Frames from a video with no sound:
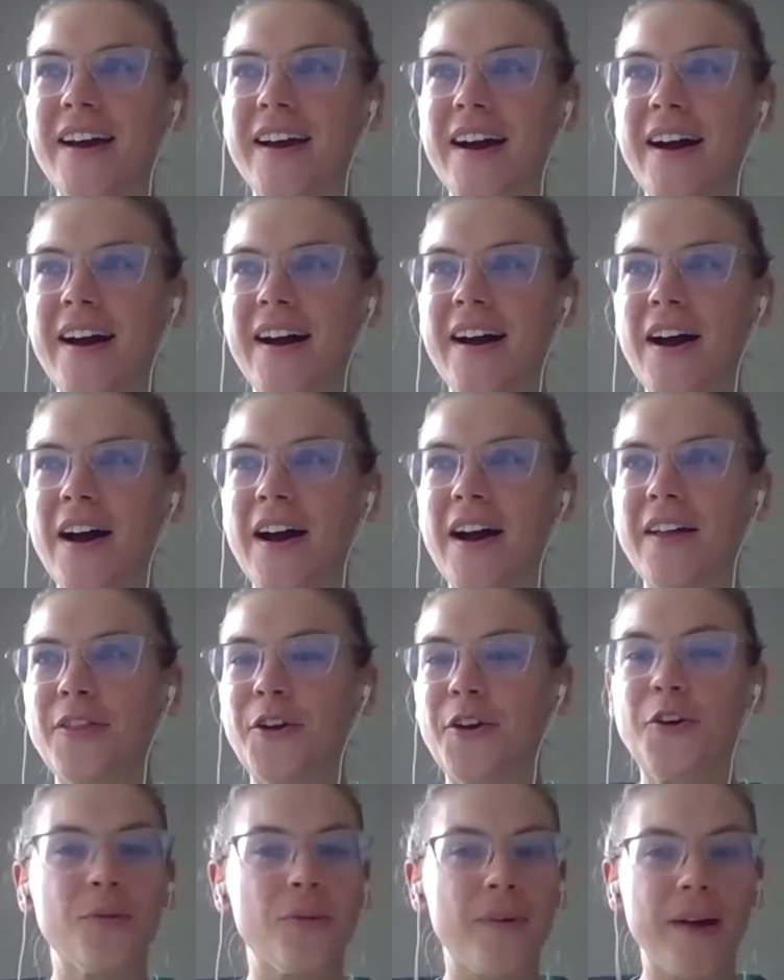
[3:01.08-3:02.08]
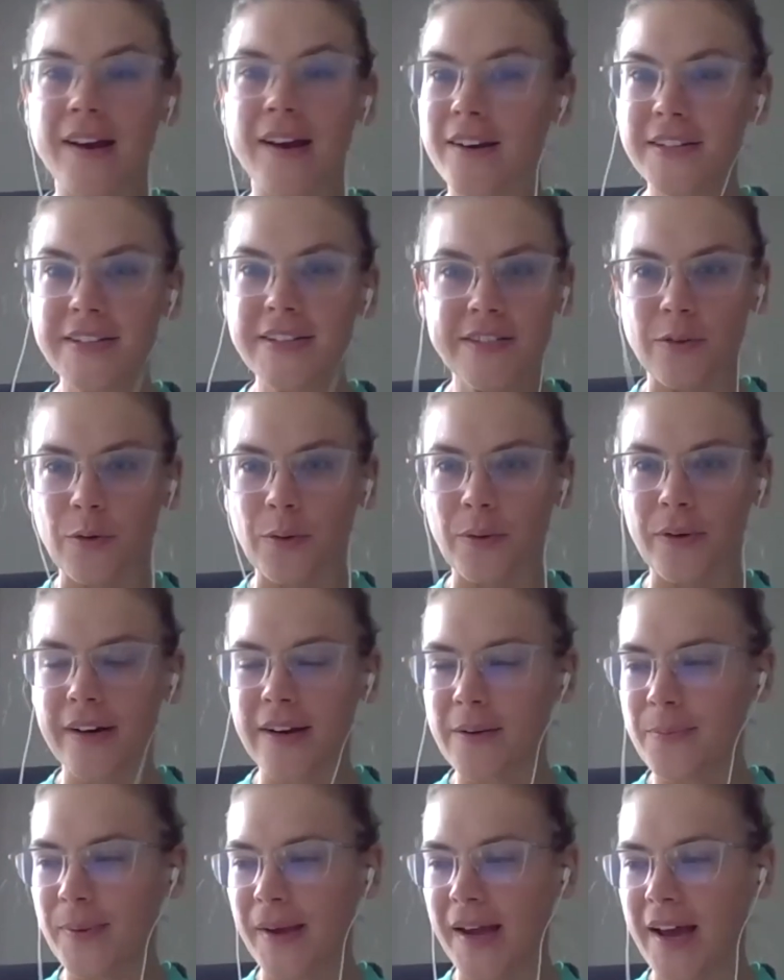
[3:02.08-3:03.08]
uh, the greatest story
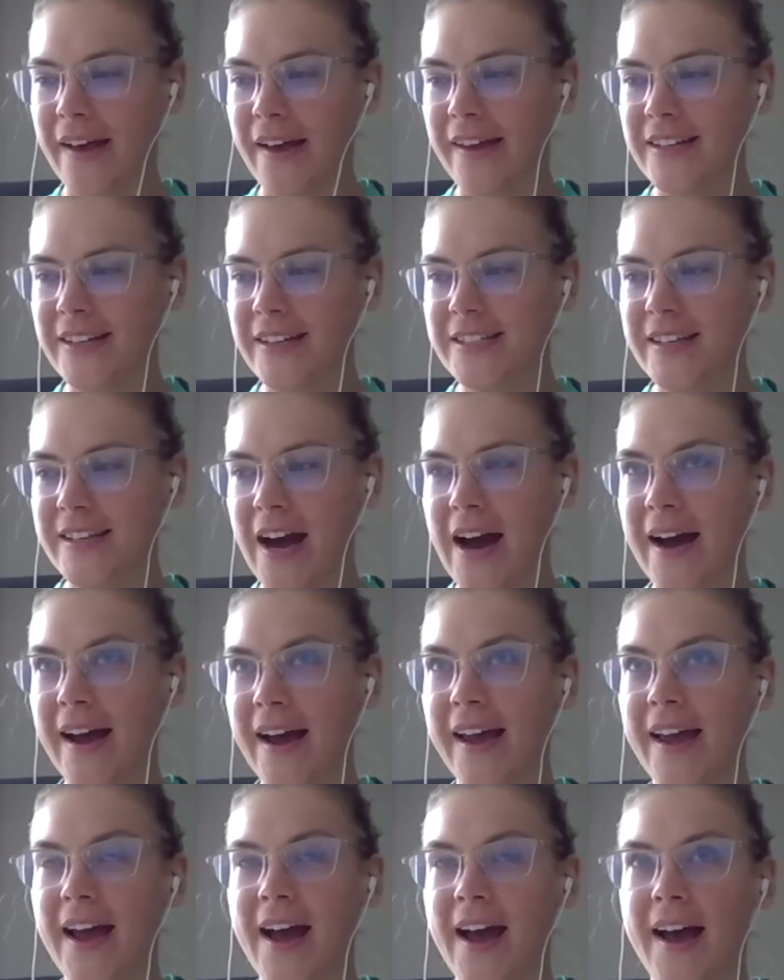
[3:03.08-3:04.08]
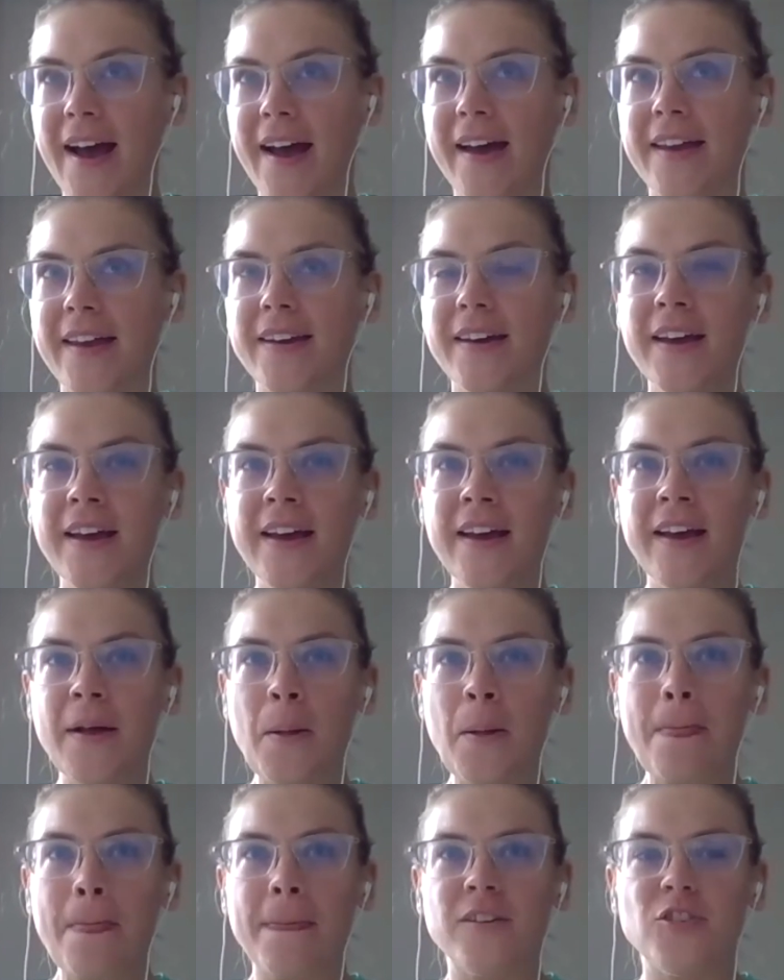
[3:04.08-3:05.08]
because I had
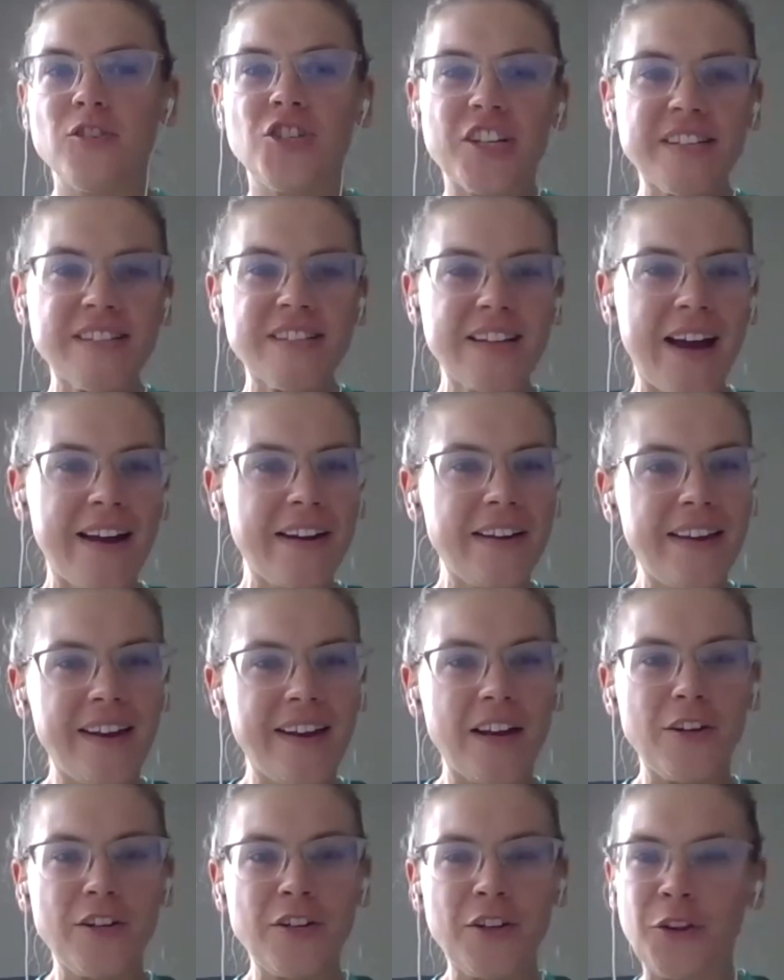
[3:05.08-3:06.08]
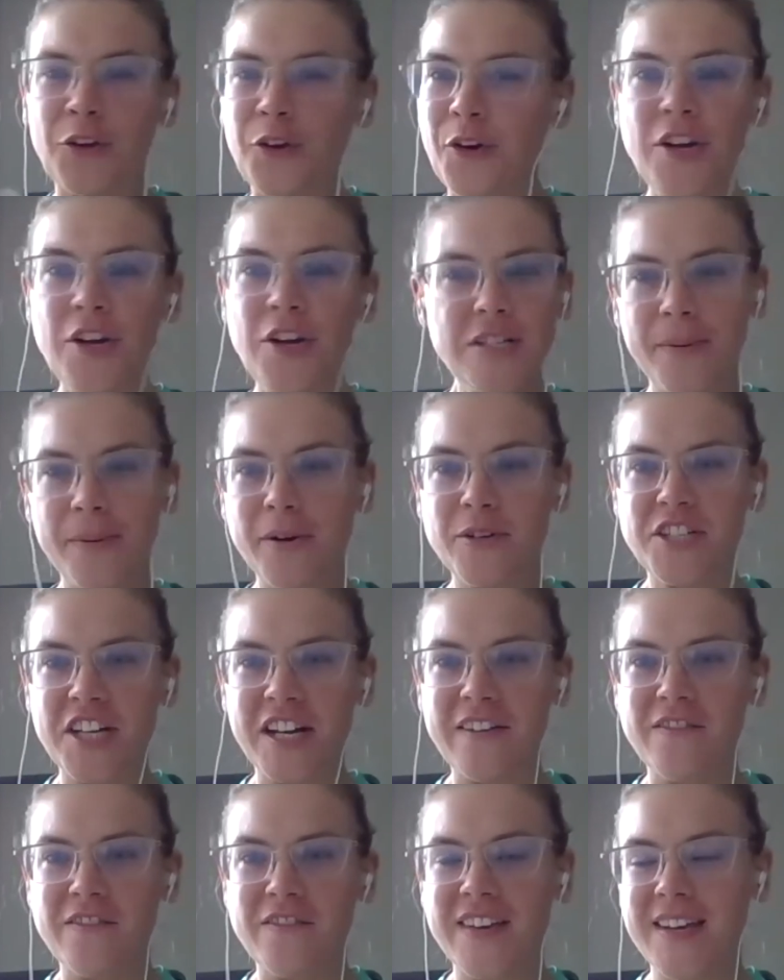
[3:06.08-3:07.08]
just kind of like learned about
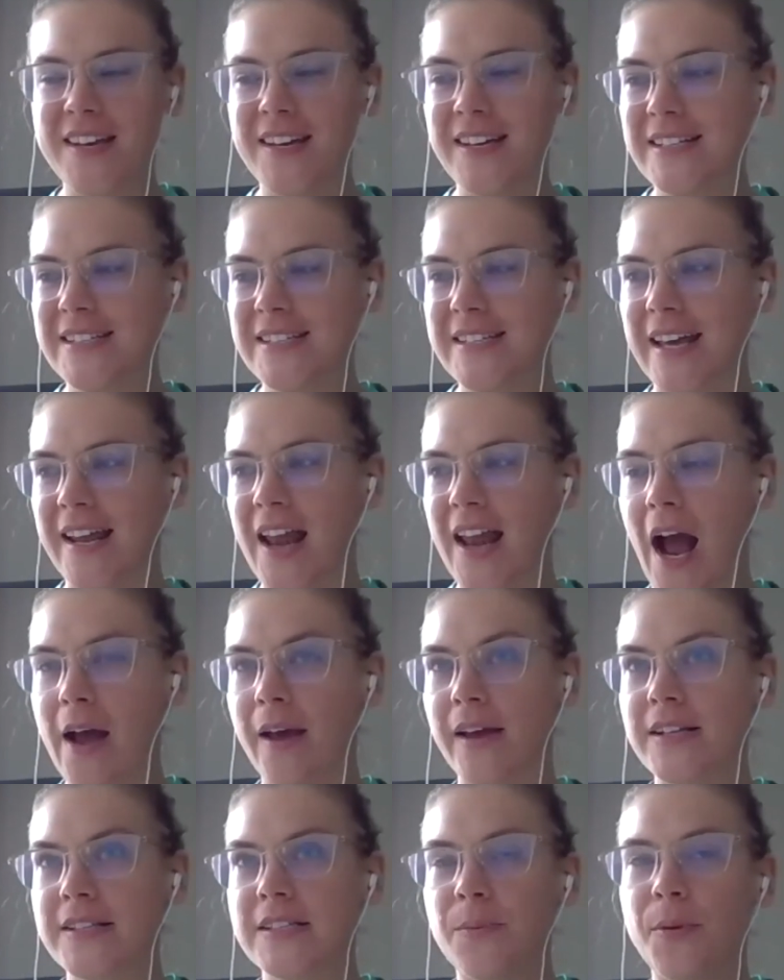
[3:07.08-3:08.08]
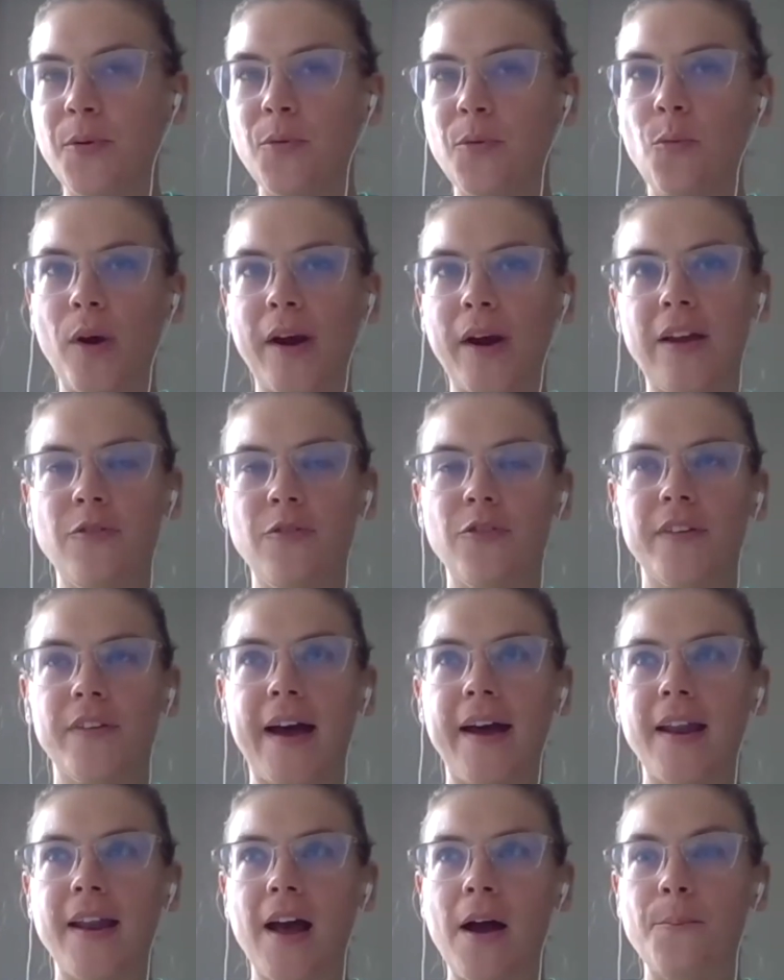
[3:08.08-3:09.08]
JVs and I had still been working for
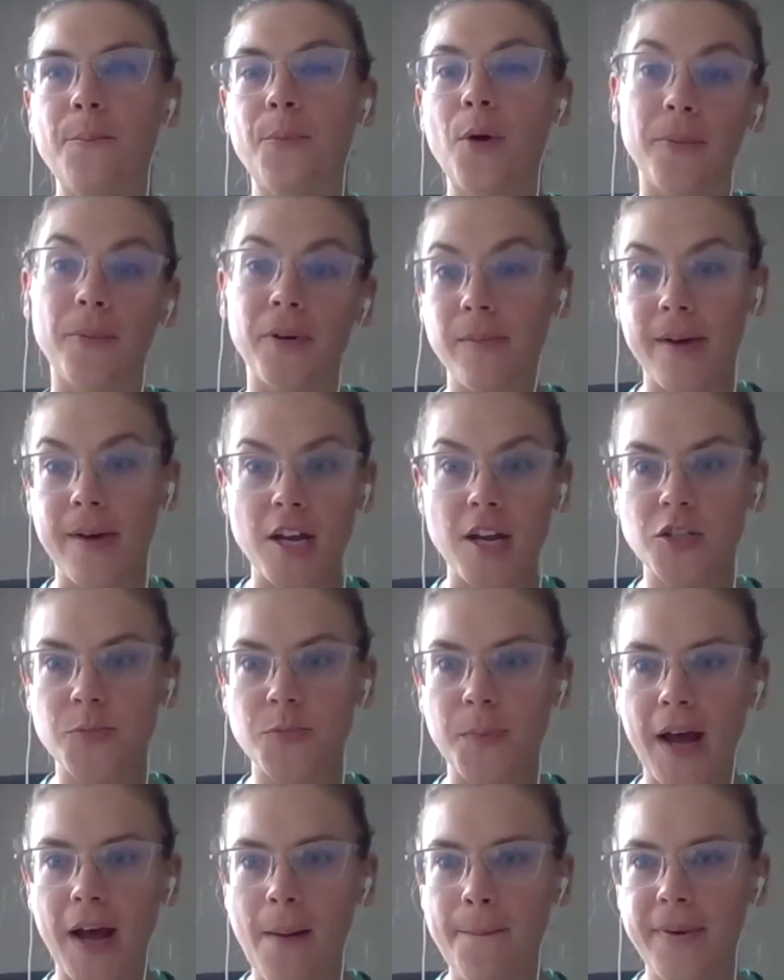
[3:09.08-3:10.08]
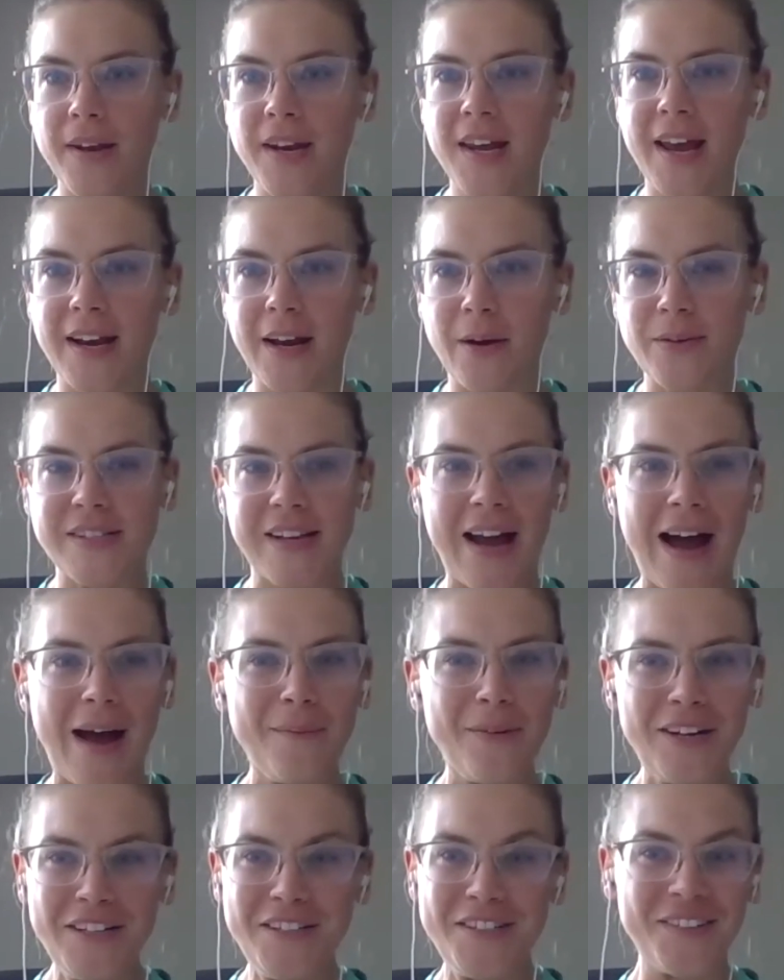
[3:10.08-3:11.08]
that um, property management company and I was like, I'm
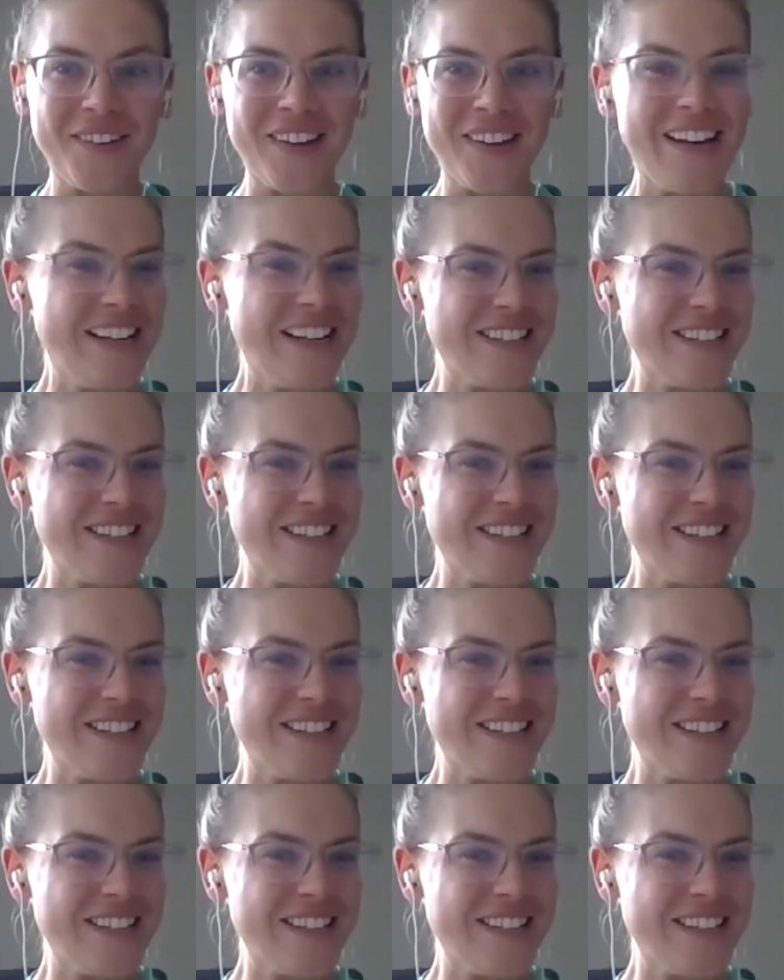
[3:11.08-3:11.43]
going to do this.